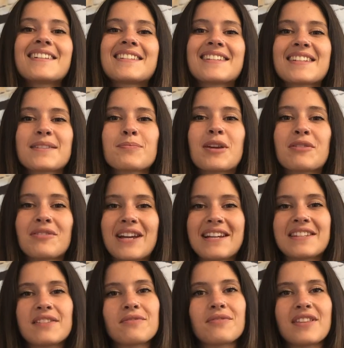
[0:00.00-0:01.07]
Just be
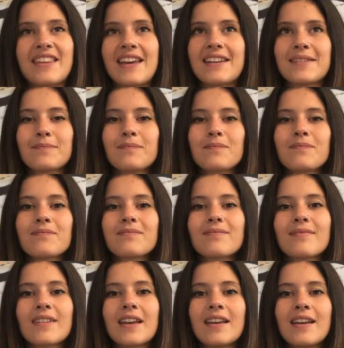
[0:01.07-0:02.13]
creative with it.
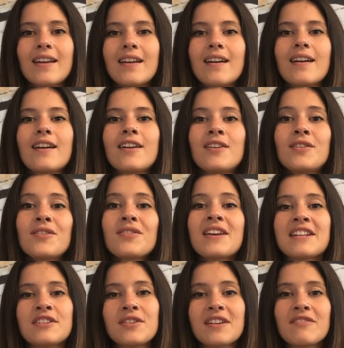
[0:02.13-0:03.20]
You know
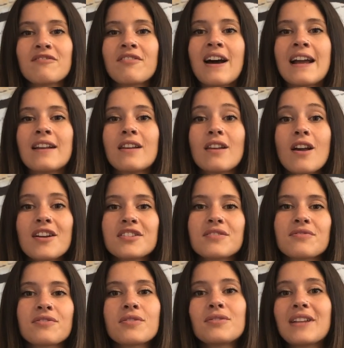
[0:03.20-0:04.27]
that you can find lots
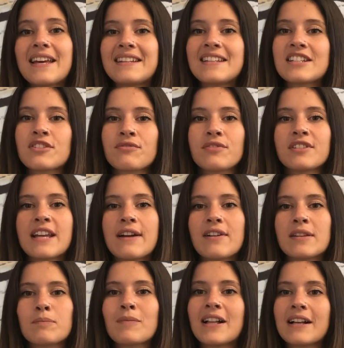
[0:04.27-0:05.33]
of cool ideas for
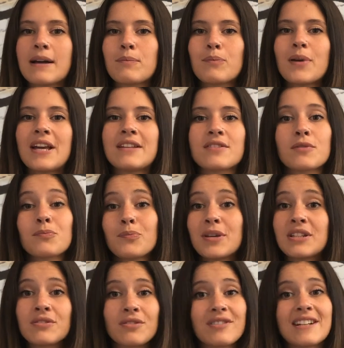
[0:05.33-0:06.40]
direct mail campaigns on
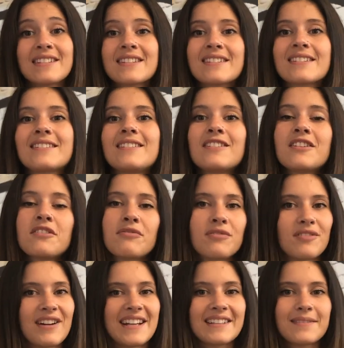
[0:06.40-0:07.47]
Pinterest? Look
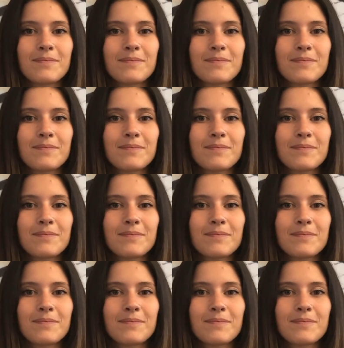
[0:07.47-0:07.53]
for it.